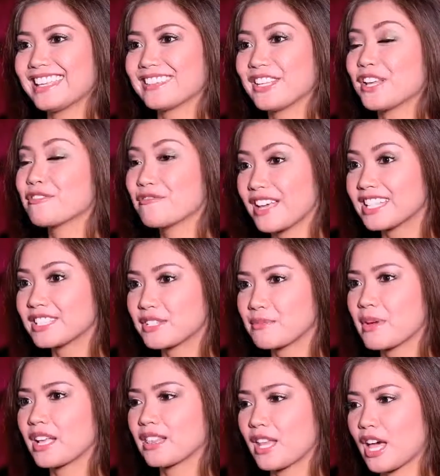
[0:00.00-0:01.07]
The event in
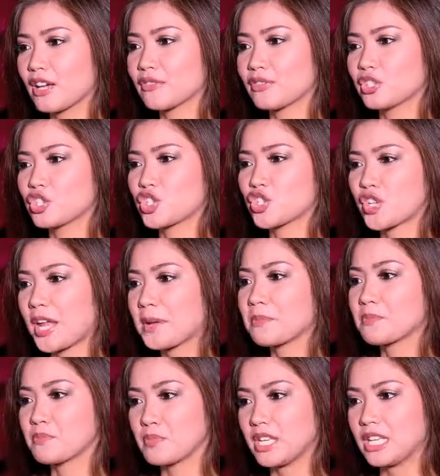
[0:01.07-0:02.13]
my life that shaped
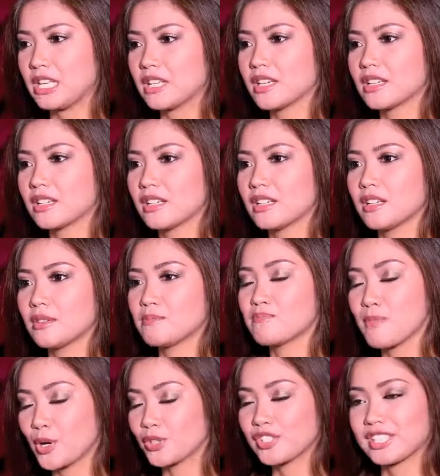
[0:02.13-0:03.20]
me
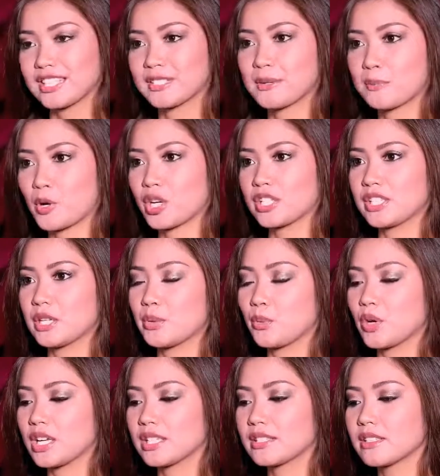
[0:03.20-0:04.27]
most as a person
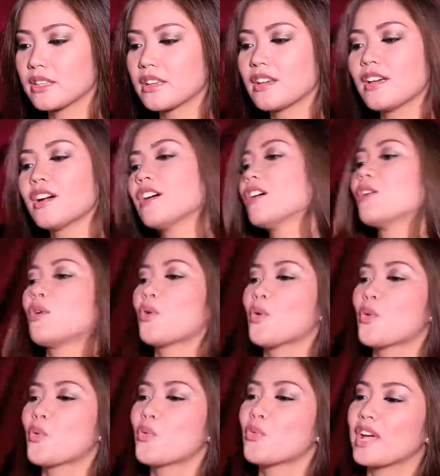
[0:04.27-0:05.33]
was
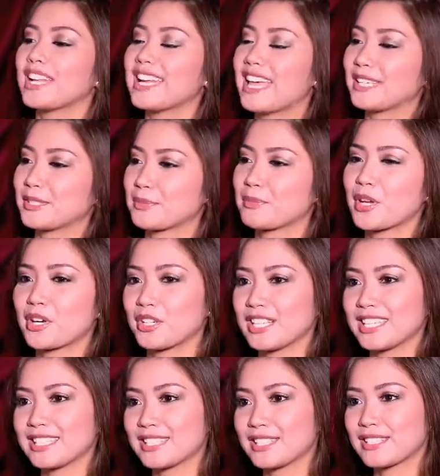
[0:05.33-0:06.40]
when I
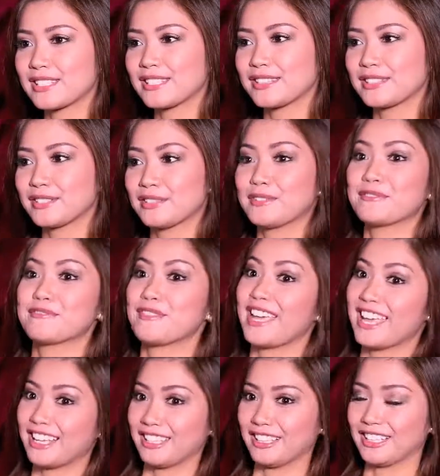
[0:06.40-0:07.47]
experienced to
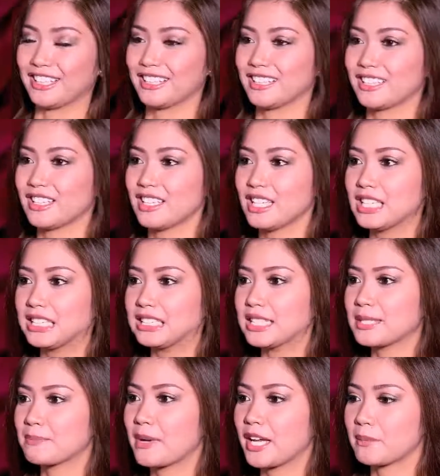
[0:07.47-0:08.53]
fail.
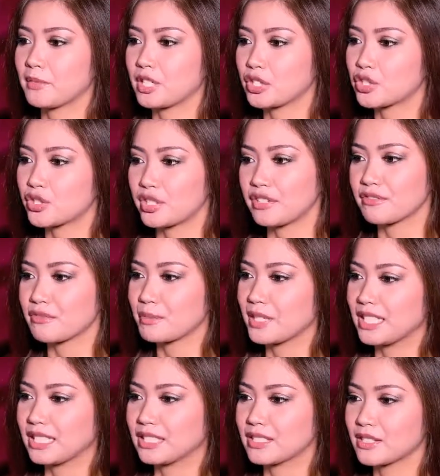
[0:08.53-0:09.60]
Despite my
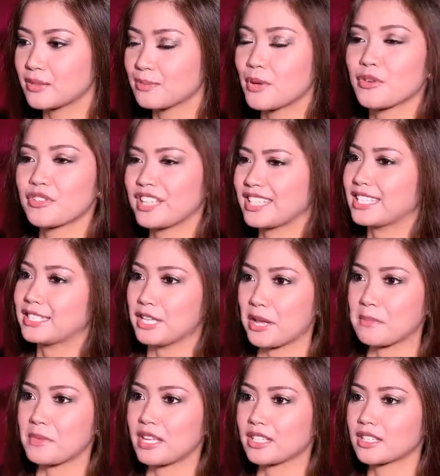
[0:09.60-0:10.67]
achievements, both
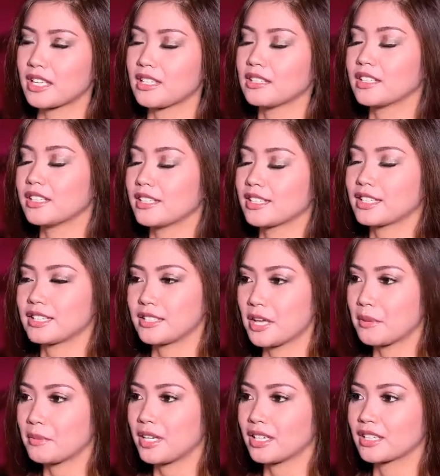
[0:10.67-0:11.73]
academic and
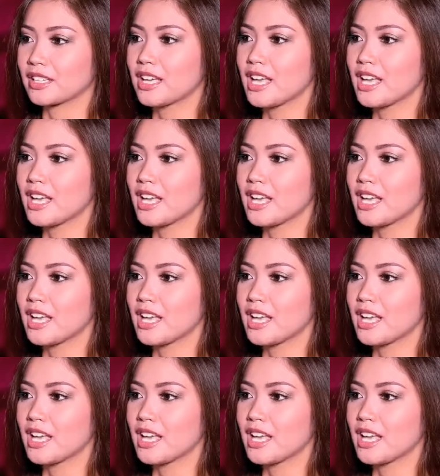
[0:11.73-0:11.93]
non-academic,